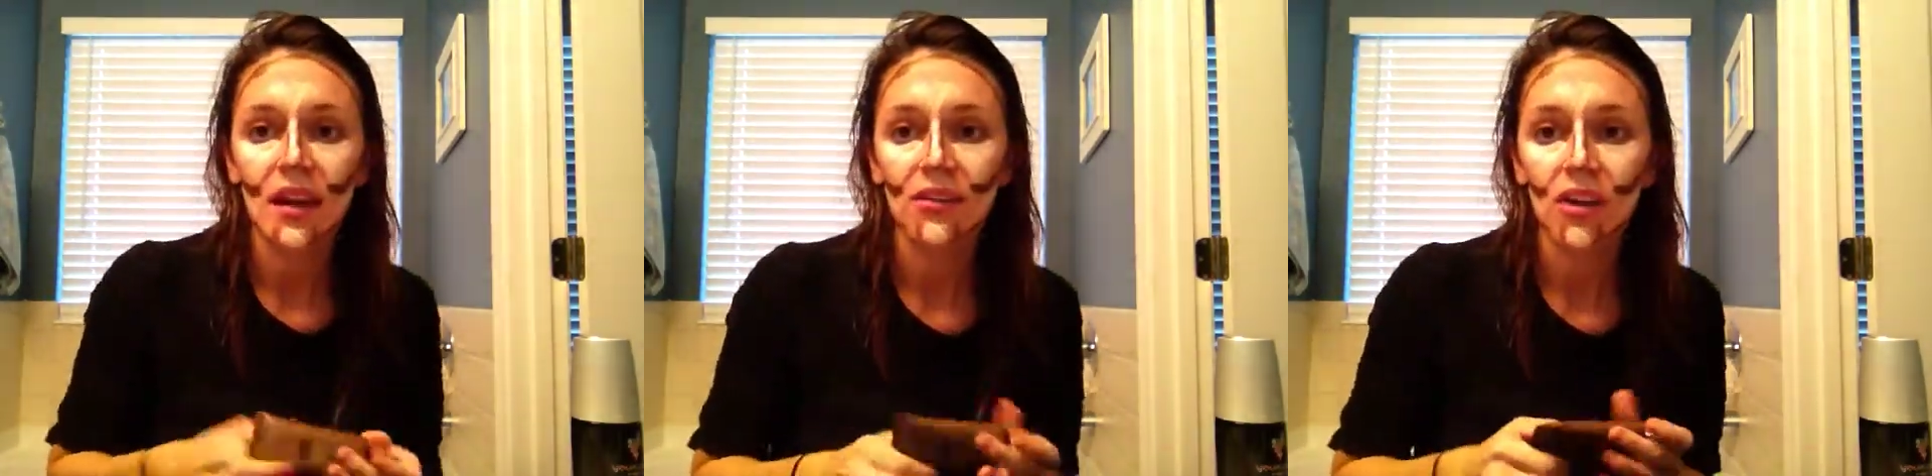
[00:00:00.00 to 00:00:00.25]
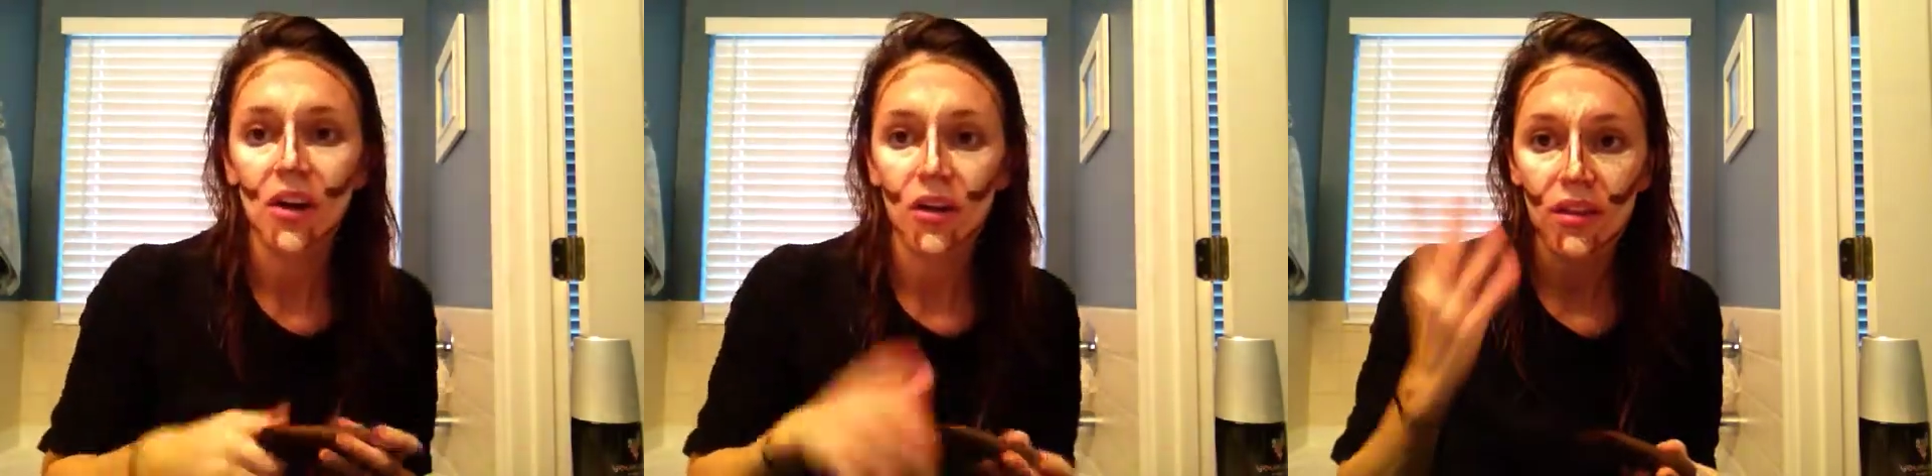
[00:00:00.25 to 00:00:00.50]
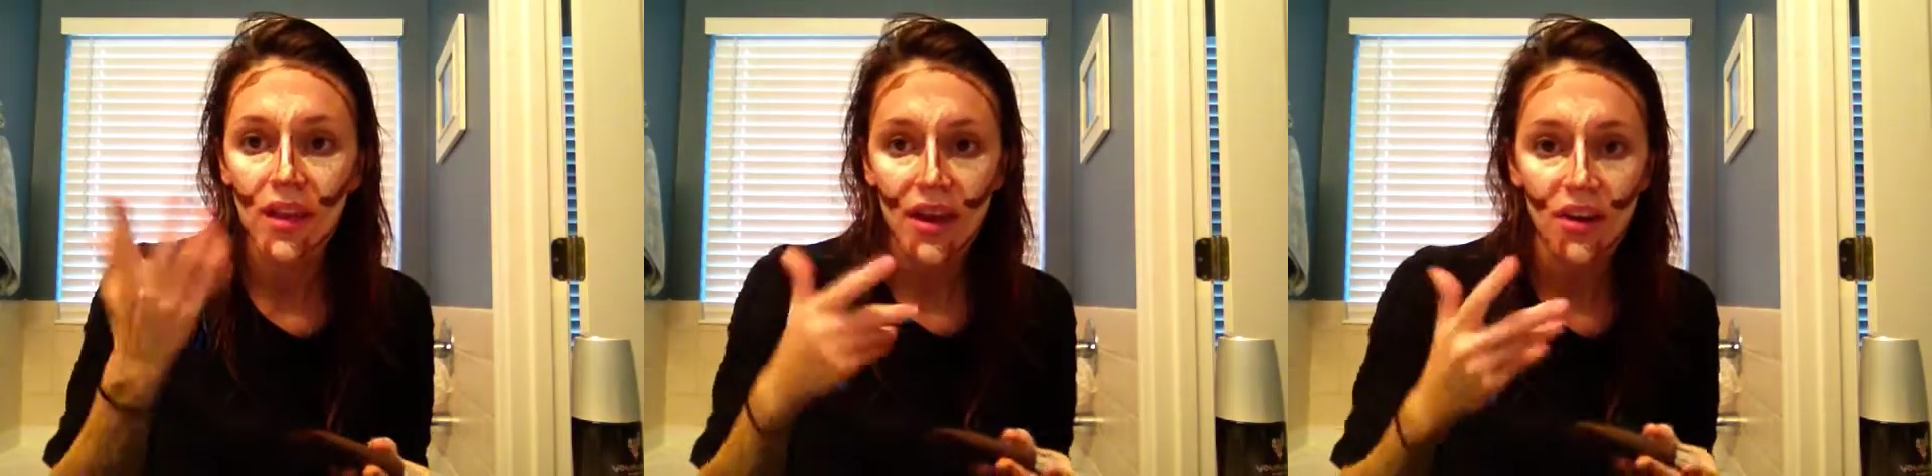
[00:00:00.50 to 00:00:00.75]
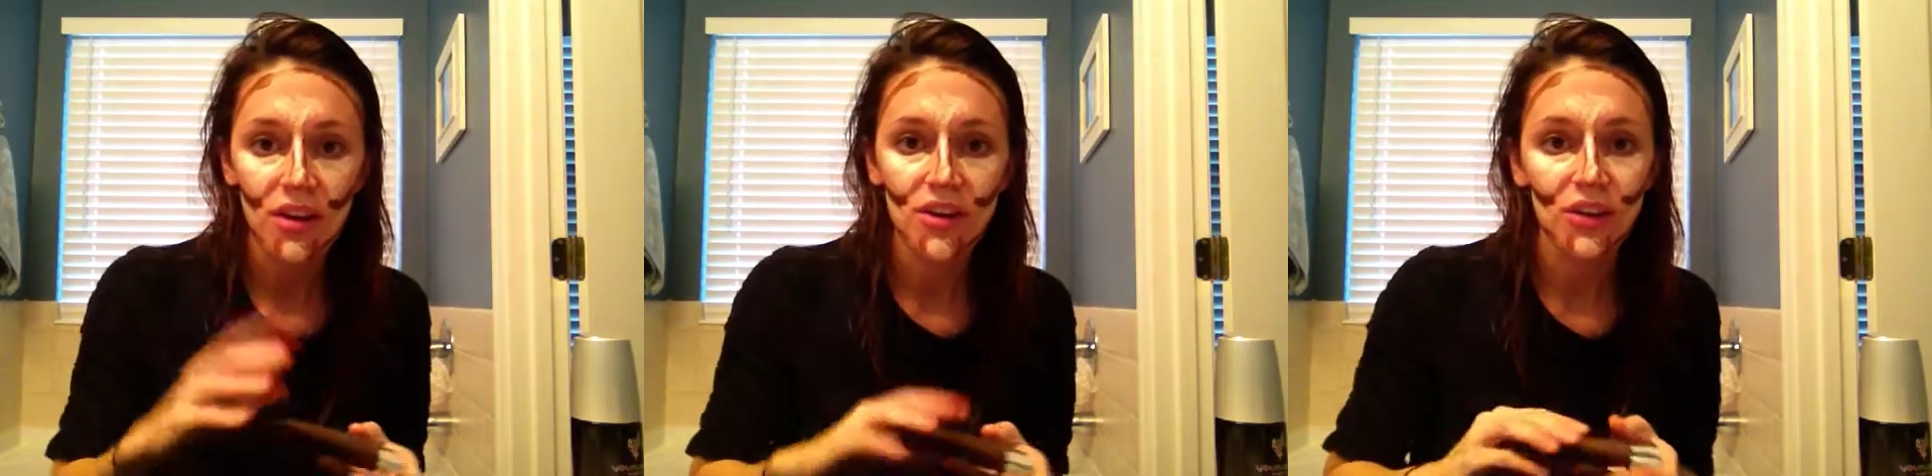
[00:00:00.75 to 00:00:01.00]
you've got all that on.